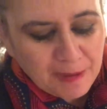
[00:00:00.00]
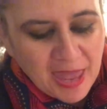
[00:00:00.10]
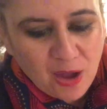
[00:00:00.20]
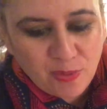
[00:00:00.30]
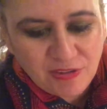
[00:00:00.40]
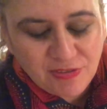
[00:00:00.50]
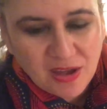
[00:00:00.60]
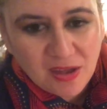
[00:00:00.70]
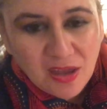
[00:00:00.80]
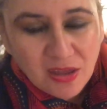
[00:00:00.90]

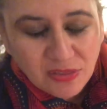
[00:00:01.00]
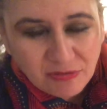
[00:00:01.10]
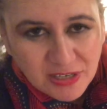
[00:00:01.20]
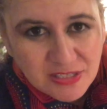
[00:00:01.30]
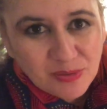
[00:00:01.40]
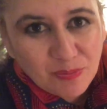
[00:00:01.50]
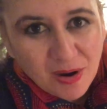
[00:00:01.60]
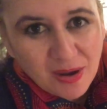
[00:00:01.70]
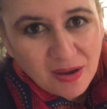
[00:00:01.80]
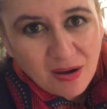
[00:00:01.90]
However, the reason
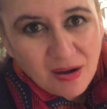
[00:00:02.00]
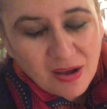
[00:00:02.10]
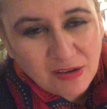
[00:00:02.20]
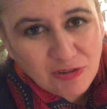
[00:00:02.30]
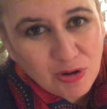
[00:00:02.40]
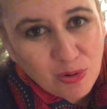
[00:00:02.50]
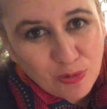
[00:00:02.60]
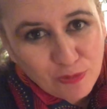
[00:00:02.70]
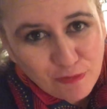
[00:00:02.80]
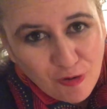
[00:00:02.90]
why I
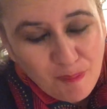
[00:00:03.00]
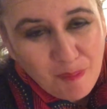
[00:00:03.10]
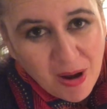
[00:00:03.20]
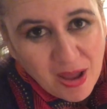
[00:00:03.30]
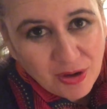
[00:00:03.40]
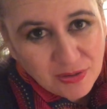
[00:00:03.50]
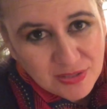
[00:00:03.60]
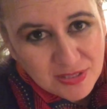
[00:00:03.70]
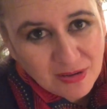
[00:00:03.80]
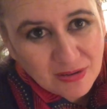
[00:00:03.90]
record from my own
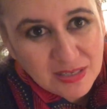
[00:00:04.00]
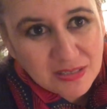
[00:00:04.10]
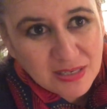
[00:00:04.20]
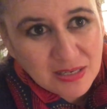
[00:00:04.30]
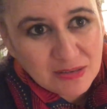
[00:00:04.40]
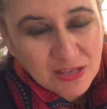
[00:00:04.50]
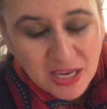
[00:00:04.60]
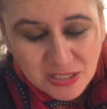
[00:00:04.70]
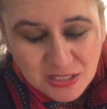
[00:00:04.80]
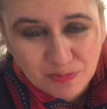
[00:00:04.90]
site
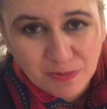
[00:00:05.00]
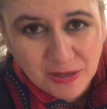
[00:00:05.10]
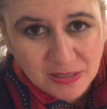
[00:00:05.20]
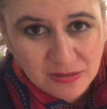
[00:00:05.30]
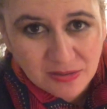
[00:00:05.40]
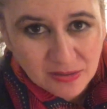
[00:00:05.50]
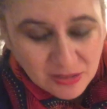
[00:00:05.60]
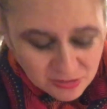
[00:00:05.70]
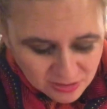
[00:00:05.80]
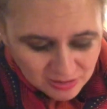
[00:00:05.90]
and spread
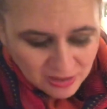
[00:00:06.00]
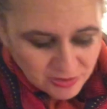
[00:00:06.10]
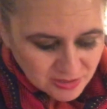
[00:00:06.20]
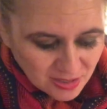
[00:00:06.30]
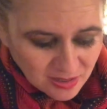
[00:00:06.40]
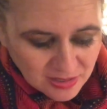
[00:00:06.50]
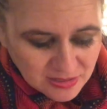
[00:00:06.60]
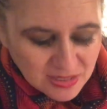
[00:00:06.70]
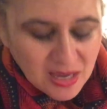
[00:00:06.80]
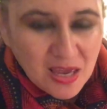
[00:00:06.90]
it to other
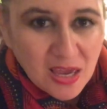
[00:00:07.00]
sites